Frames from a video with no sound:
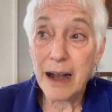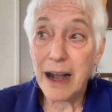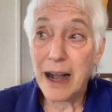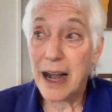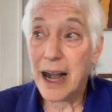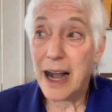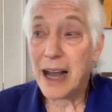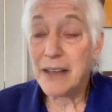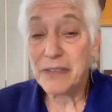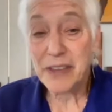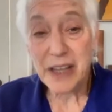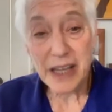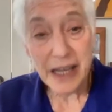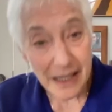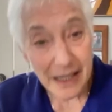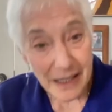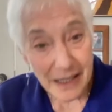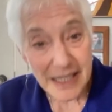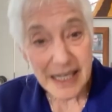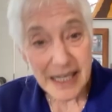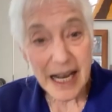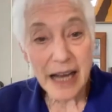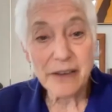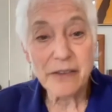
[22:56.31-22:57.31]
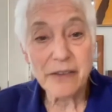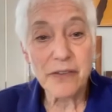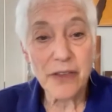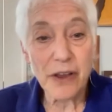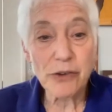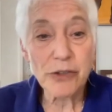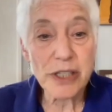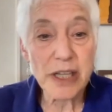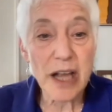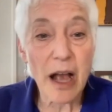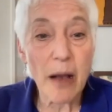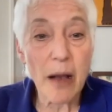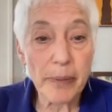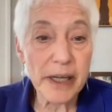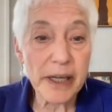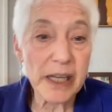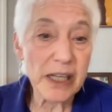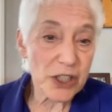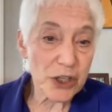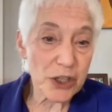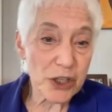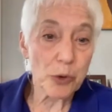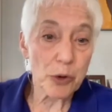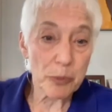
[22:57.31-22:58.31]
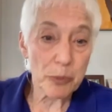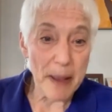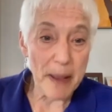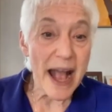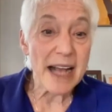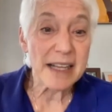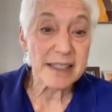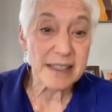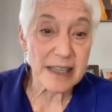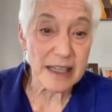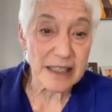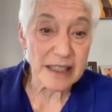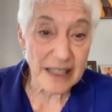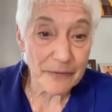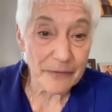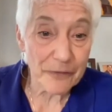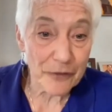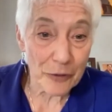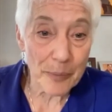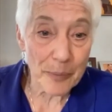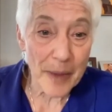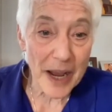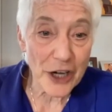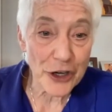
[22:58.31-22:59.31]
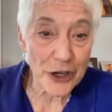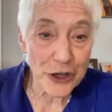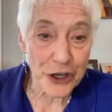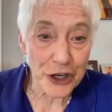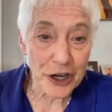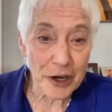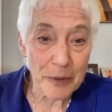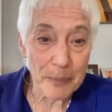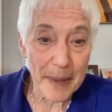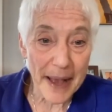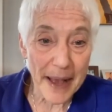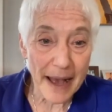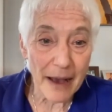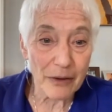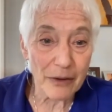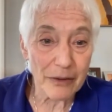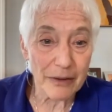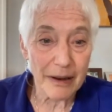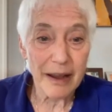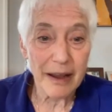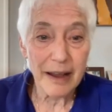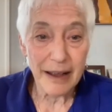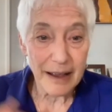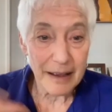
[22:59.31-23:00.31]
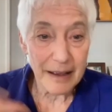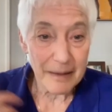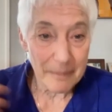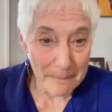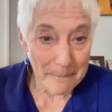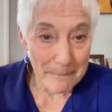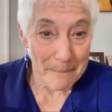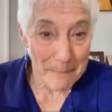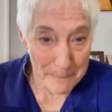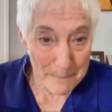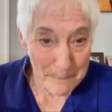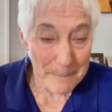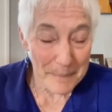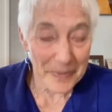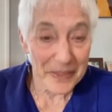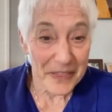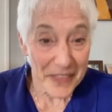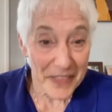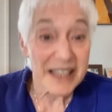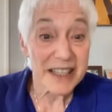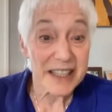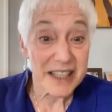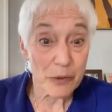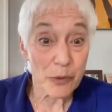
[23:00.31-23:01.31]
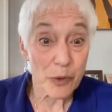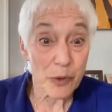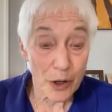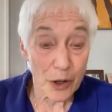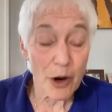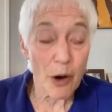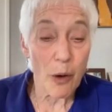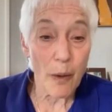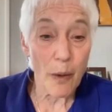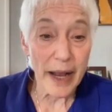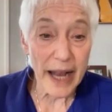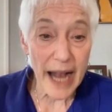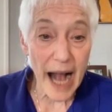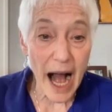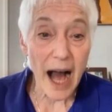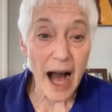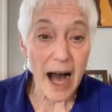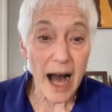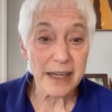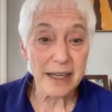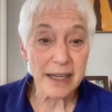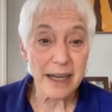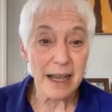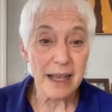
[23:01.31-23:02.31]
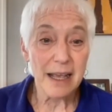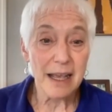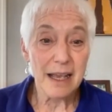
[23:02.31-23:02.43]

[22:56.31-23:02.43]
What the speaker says: on the inside of those companies who would pass us information about things that were going on.